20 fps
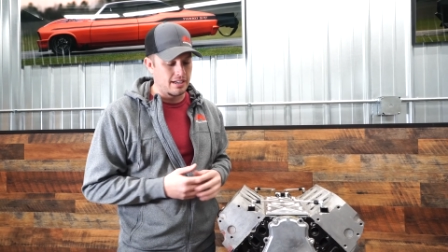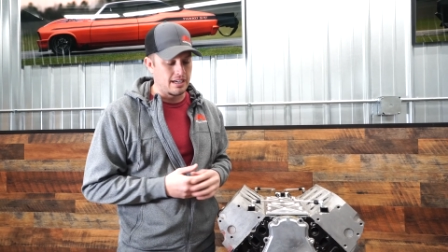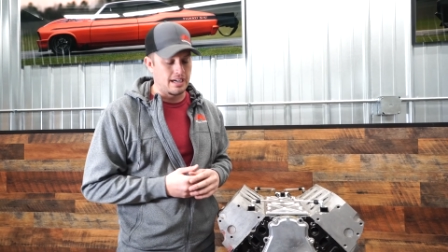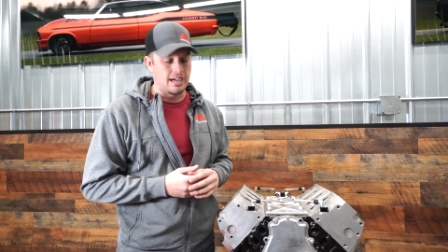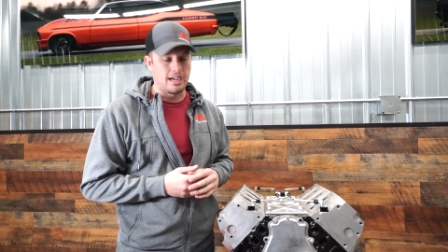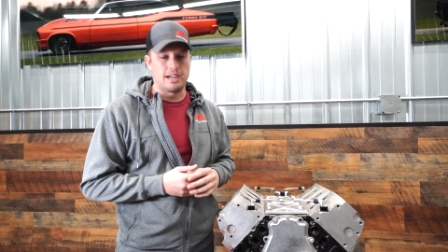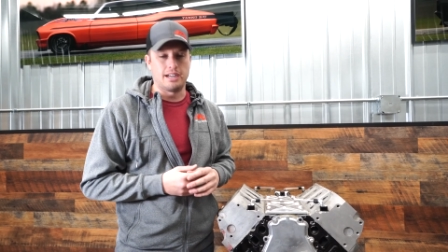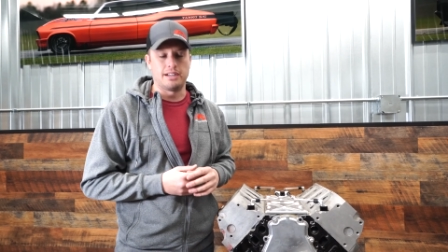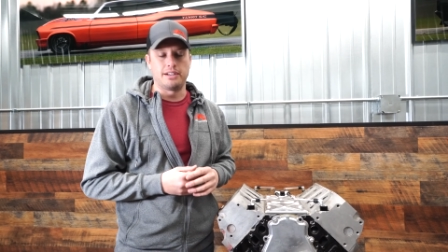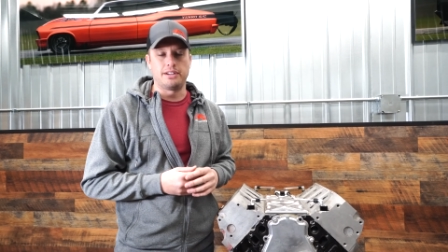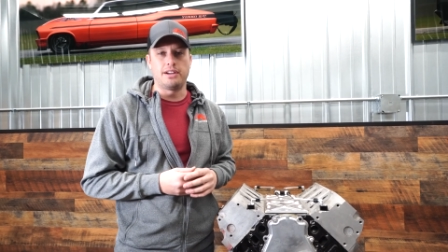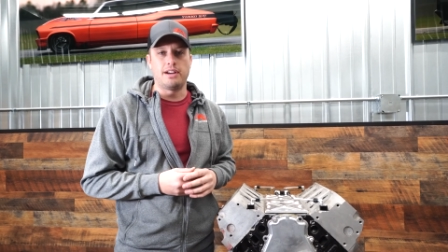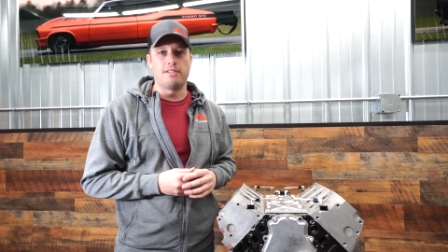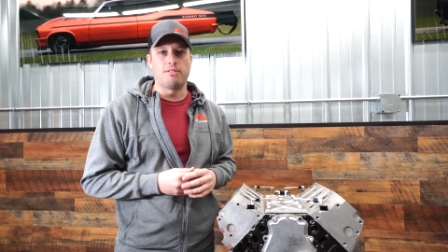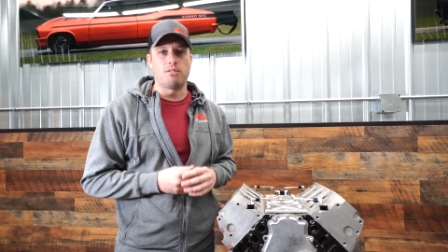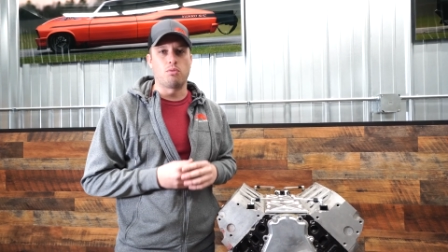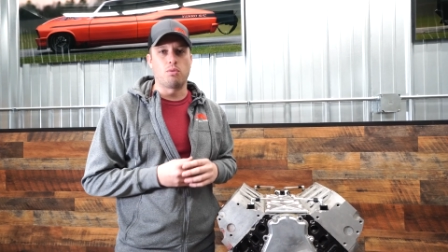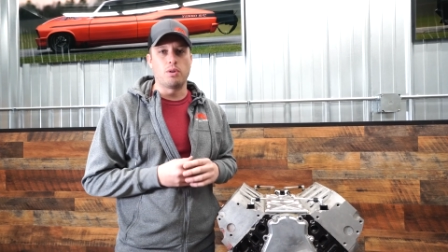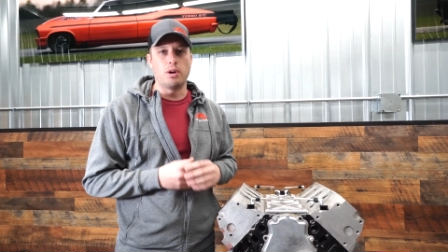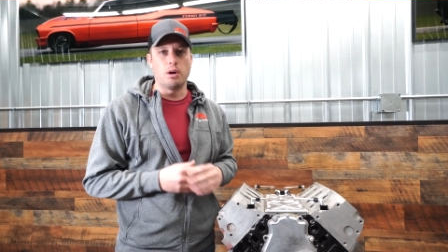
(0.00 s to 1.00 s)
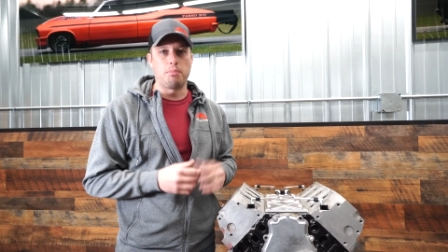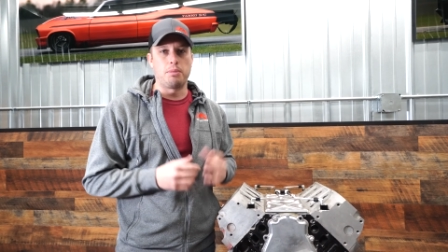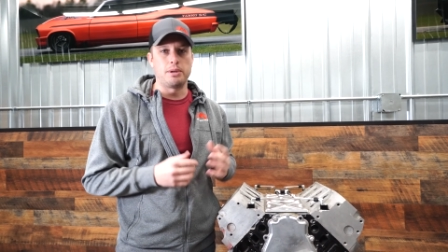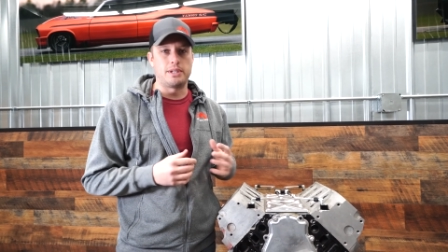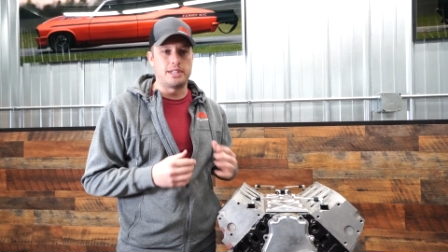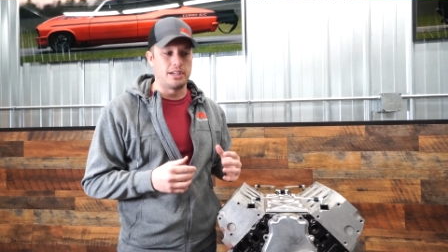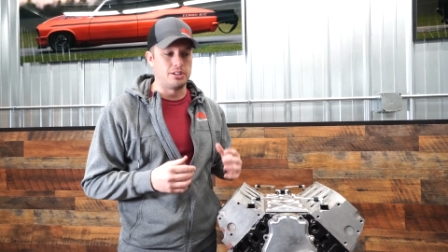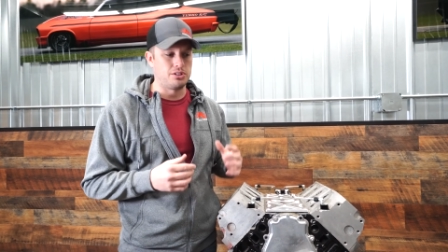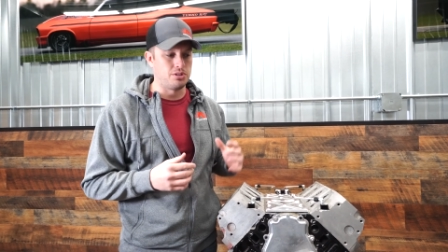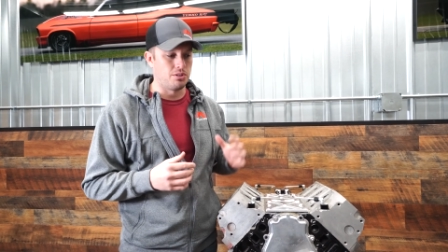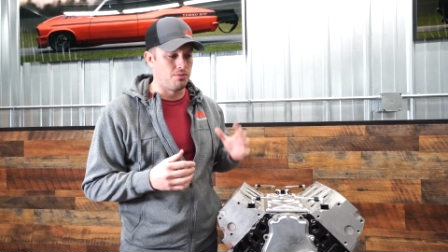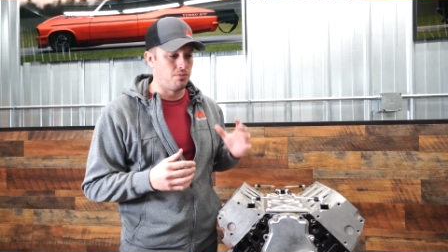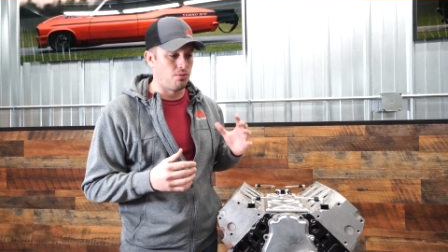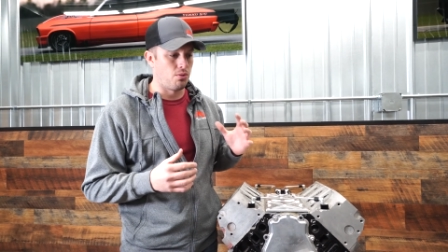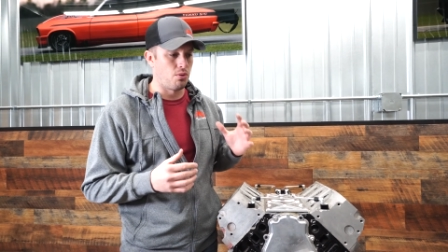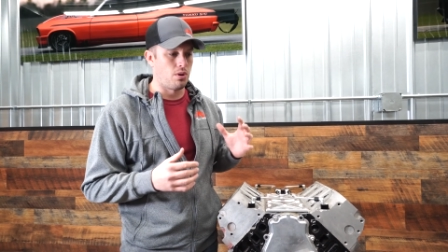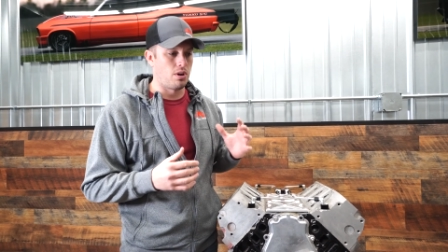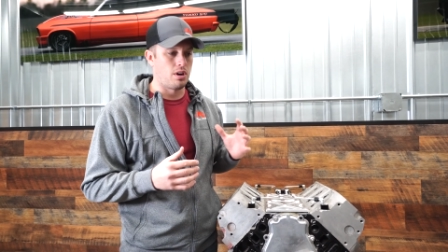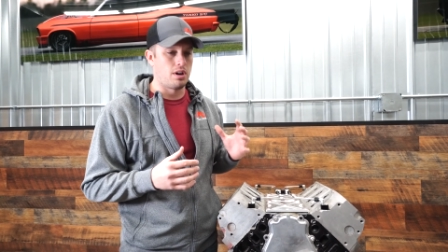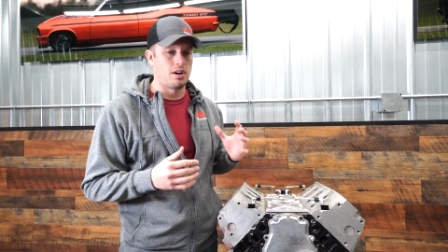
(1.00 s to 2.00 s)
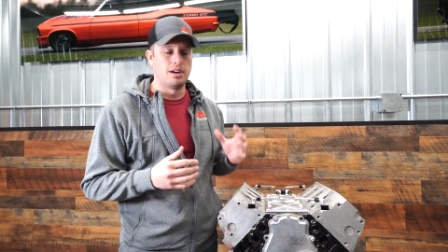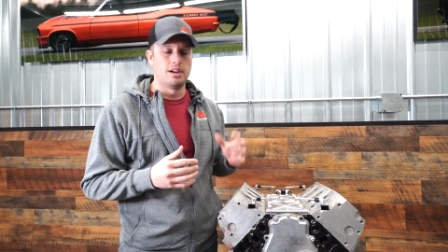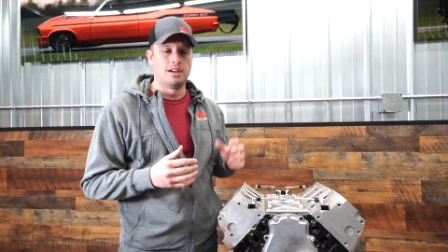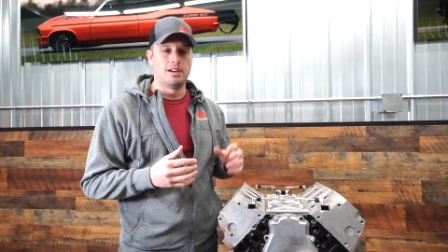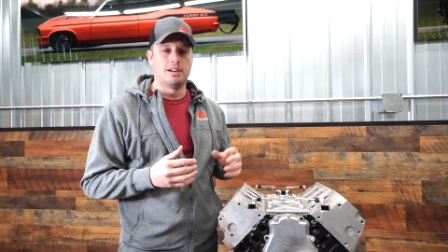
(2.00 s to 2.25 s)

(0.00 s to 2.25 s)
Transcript: uh, you have a real potential for